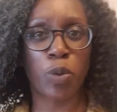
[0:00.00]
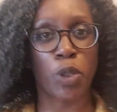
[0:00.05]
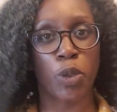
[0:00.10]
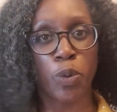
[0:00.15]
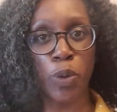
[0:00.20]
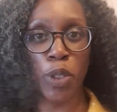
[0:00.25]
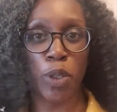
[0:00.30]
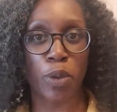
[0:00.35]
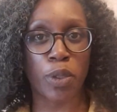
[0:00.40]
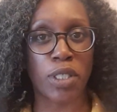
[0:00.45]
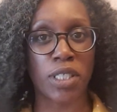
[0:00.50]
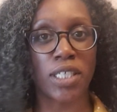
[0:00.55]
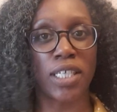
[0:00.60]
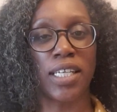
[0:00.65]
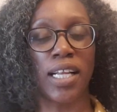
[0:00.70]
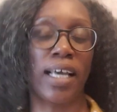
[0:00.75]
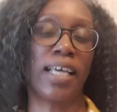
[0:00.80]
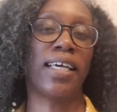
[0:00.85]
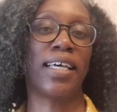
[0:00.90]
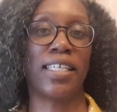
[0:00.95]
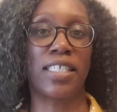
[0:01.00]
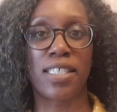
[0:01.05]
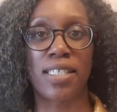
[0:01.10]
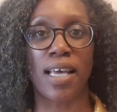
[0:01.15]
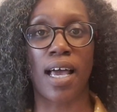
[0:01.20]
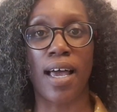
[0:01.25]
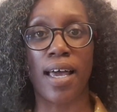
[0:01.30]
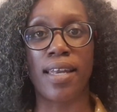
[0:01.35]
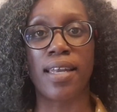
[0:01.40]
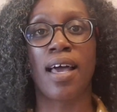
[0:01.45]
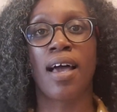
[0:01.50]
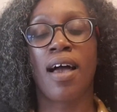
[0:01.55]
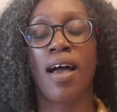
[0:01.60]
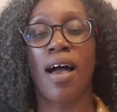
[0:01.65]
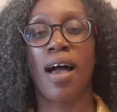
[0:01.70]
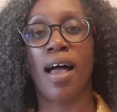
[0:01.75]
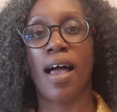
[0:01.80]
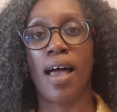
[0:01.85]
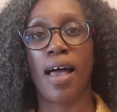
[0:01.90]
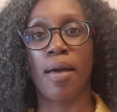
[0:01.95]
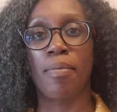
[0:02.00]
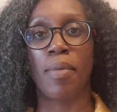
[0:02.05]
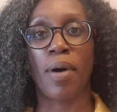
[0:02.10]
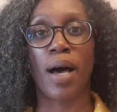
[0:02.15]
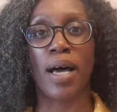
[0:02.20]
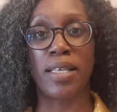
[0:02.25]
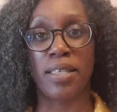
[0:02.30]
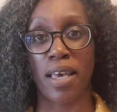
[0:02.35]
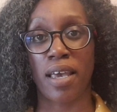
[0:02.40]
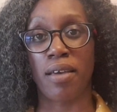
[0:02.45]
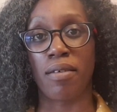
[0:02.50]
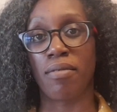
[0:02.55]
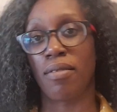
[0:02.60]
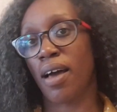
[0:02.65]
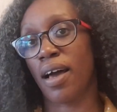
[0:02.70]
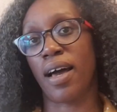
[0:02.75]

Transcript: whoosh, whoosh, whoosh and like it's done, I don't.